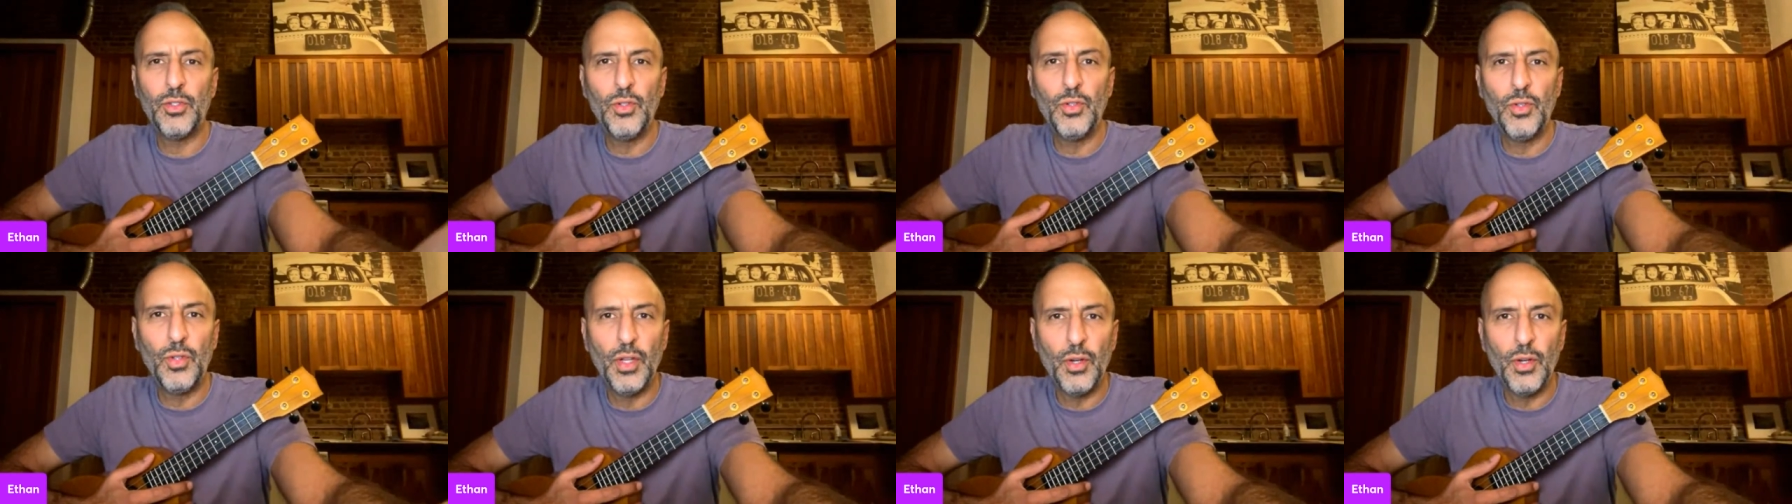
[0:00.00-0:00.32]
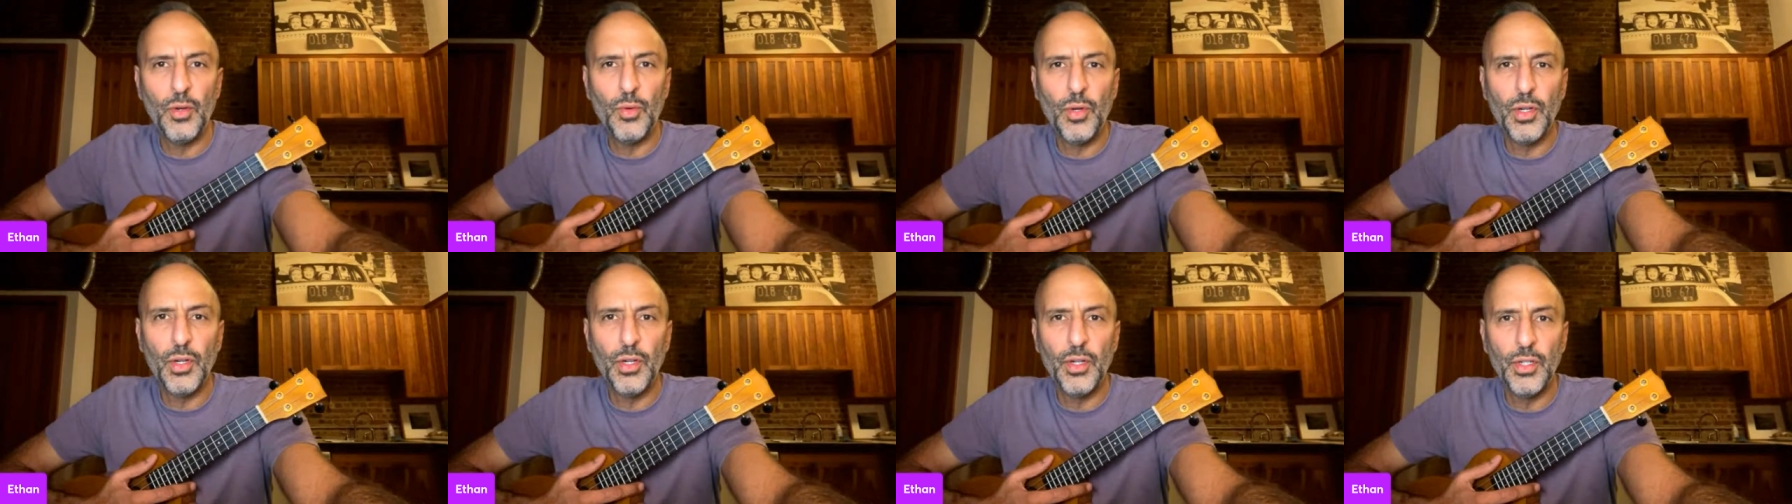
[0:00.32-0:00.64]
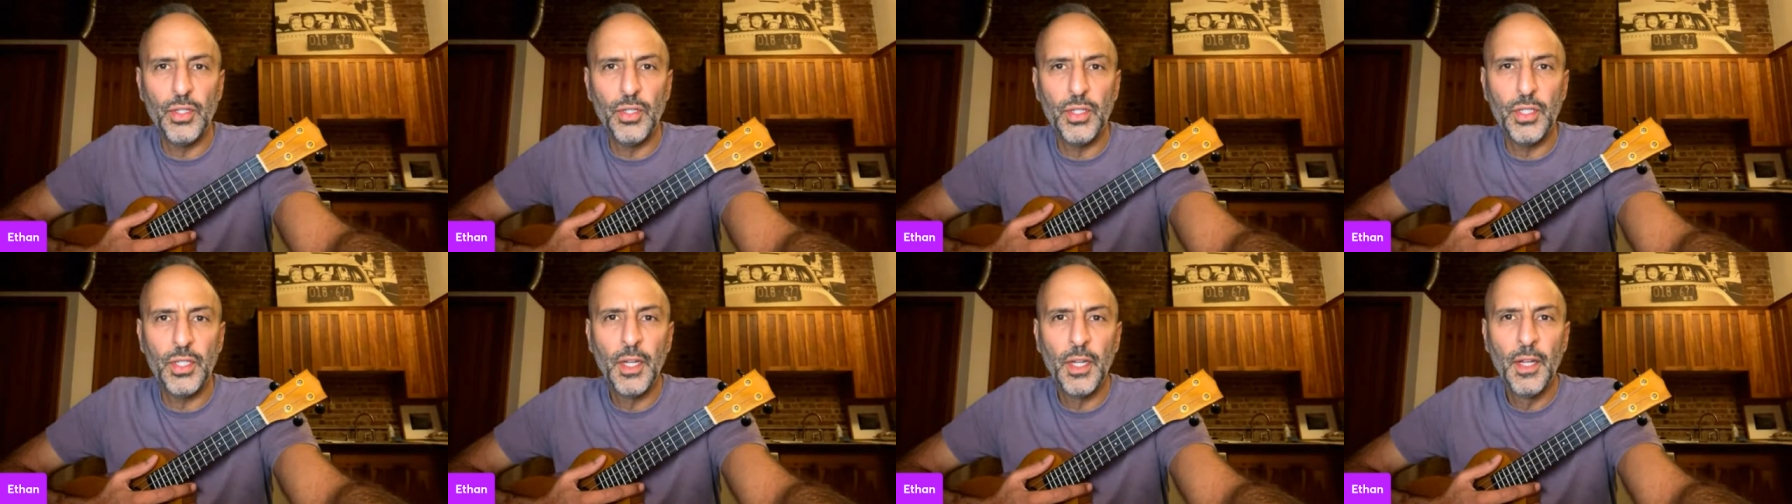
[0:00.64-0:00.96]
do their
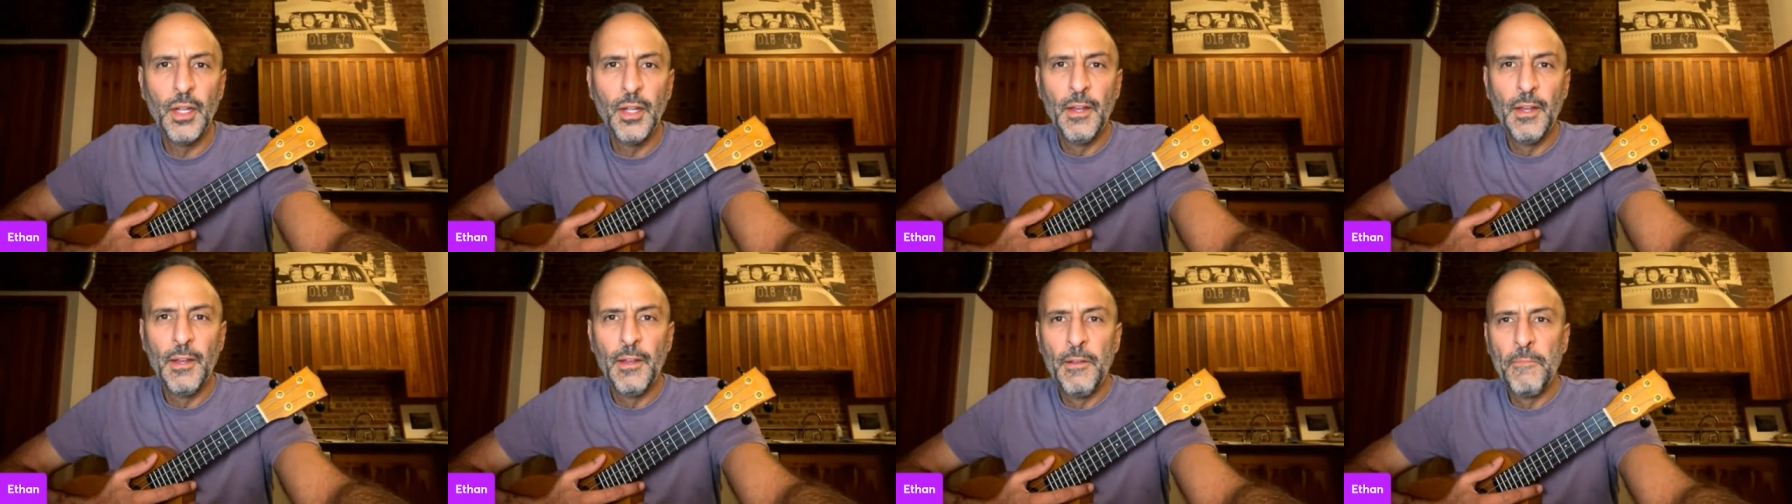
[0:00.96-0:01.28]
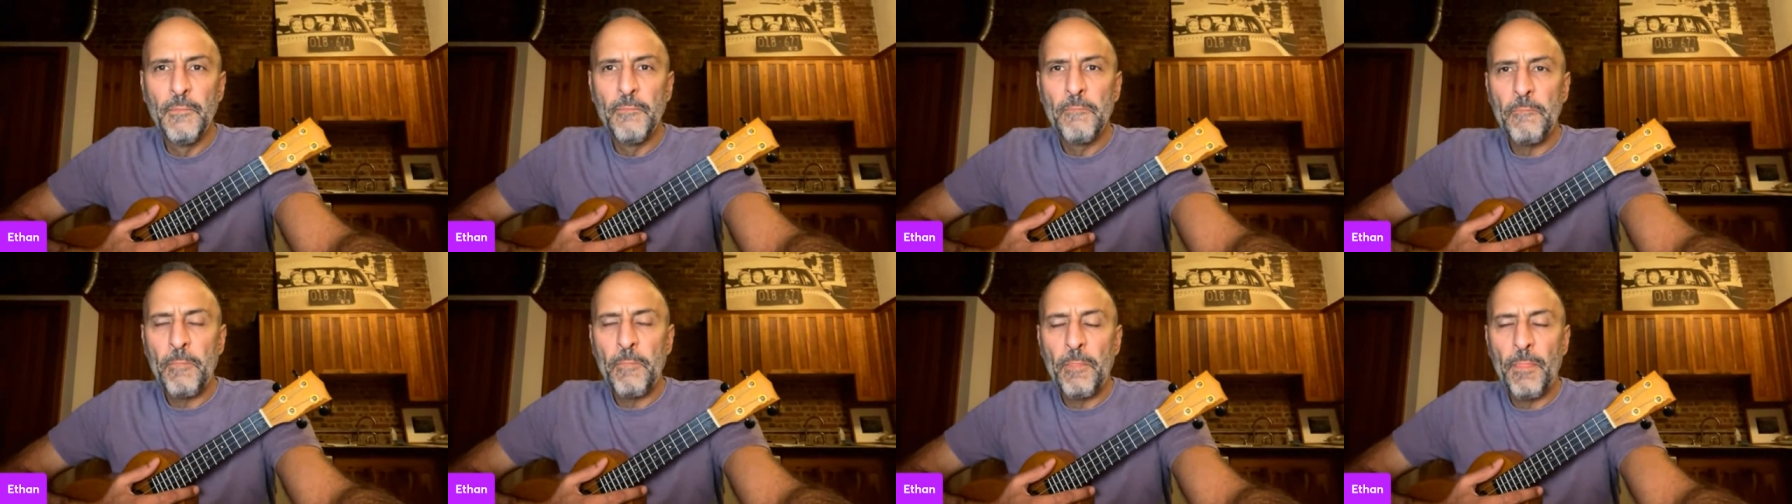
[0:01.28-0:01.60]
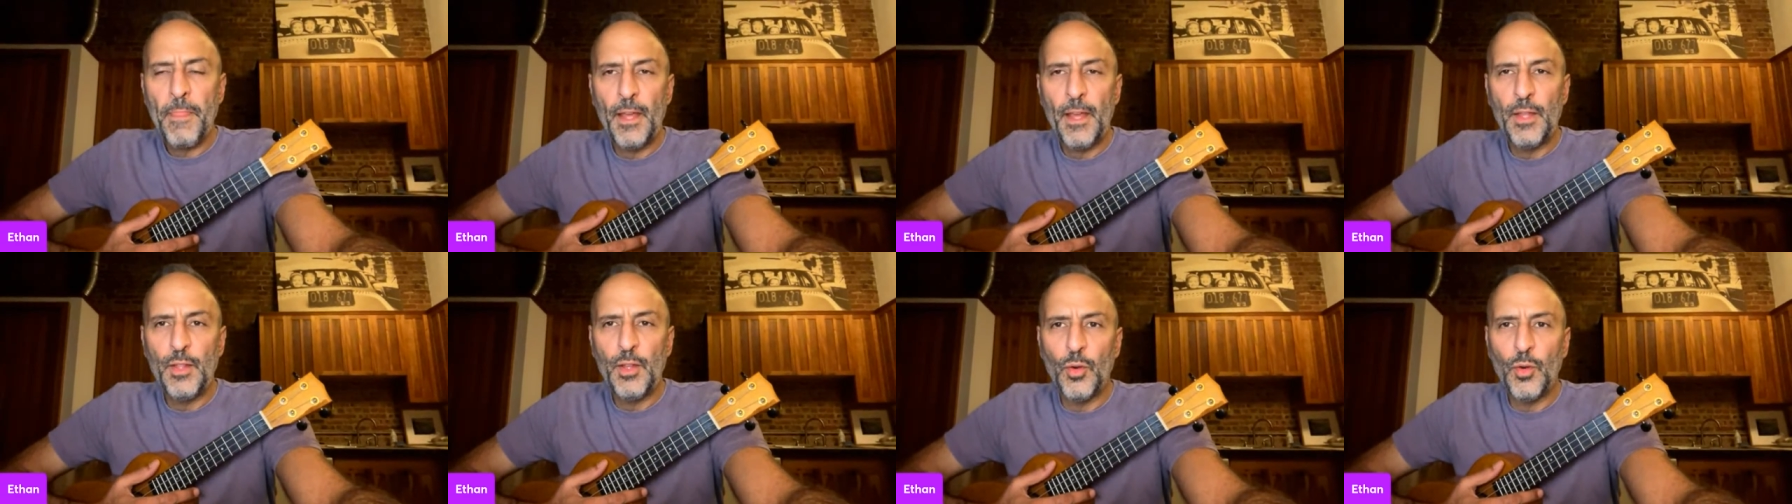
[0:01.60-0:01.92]
words
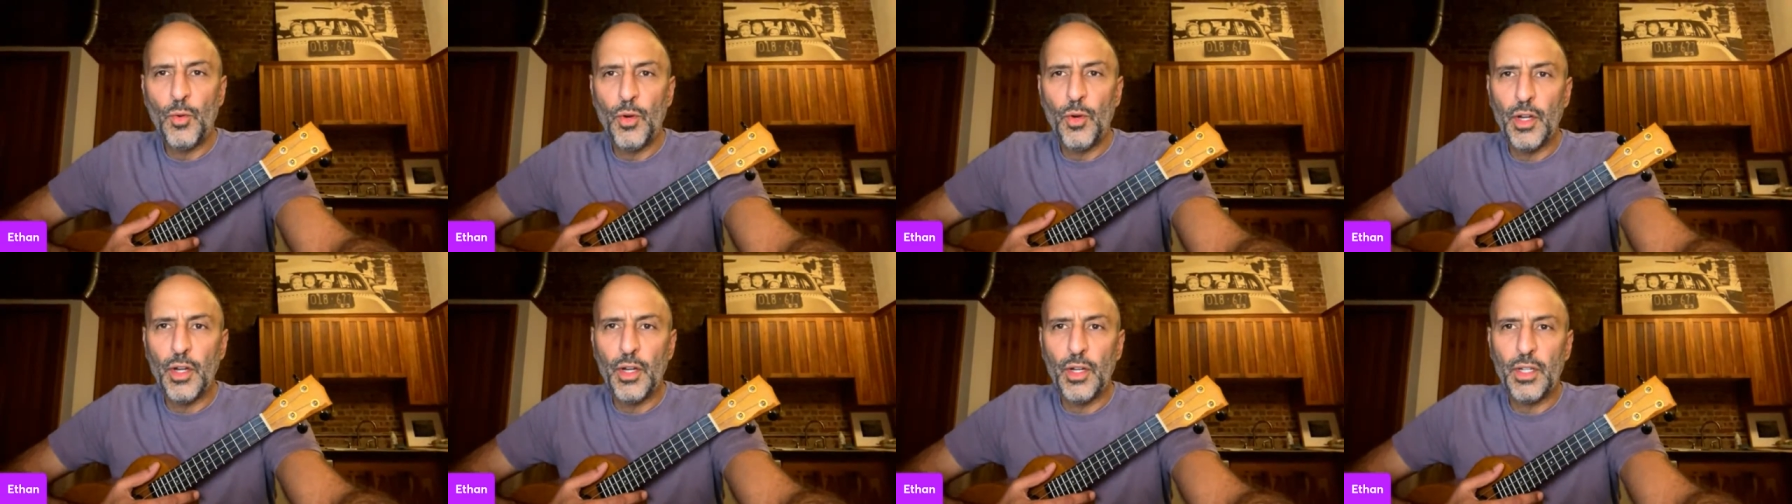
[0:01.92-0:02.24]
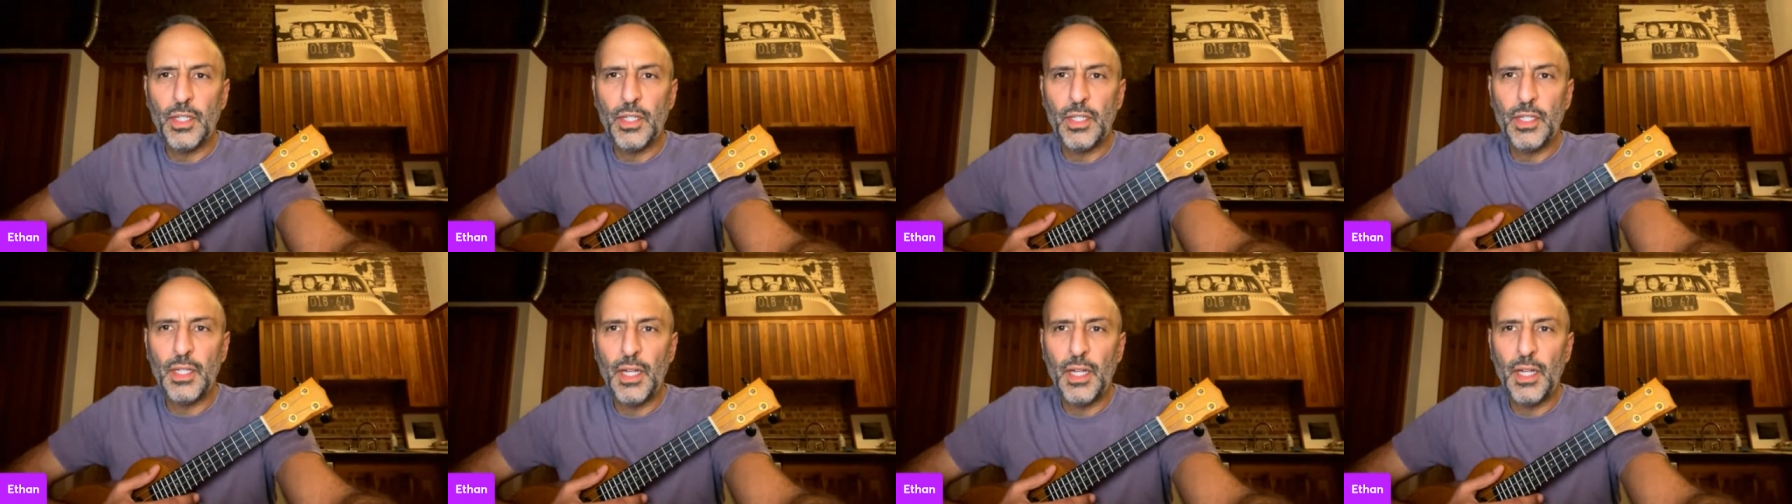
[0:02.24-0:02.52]
and their works.